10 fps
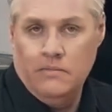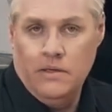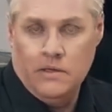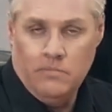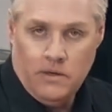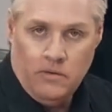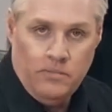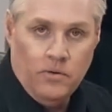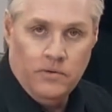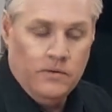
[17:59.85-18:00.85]
is a more
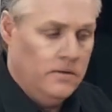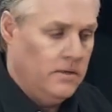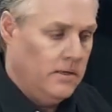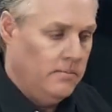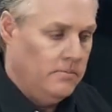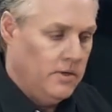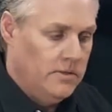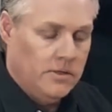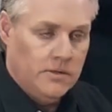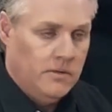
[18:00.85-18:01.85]
important
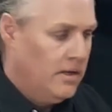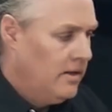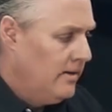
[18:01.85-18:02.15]
transition.